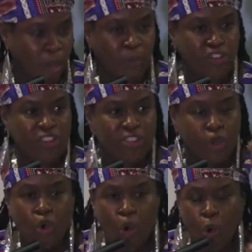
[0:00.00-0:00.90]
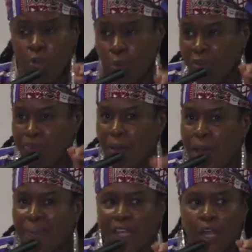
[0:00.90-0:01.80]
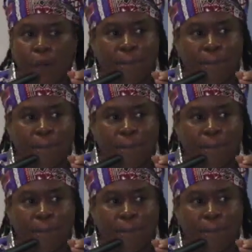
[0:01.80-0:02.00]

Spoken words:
which is the courtroom of public